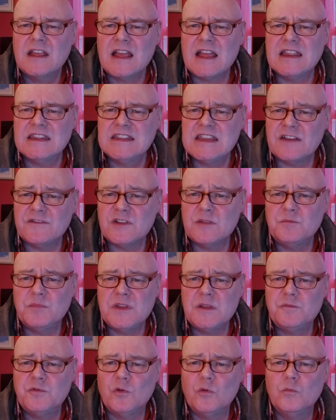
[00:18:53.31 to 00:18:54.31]
in giving
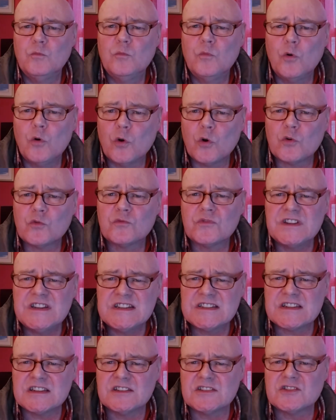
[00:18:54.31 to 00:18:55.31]
people more
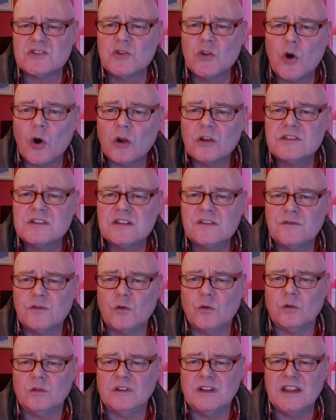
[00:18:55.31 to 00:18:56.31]
reasons not to
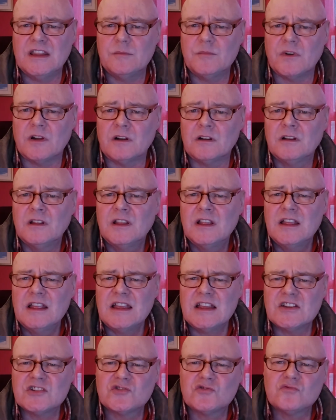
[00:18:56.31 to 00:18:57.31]
vote Labour
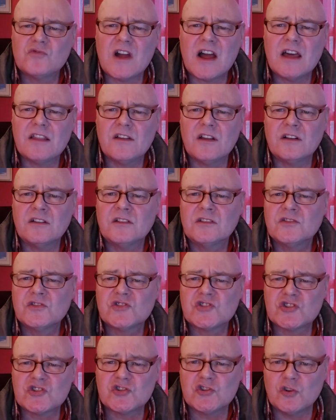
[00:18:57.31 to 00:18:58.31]
is rather
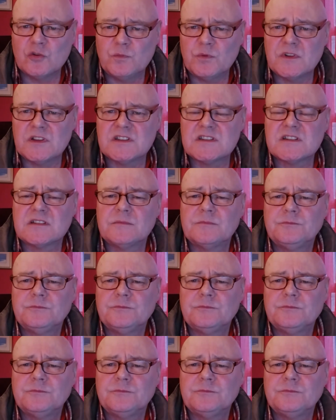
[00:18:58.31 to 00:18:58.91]
stupid.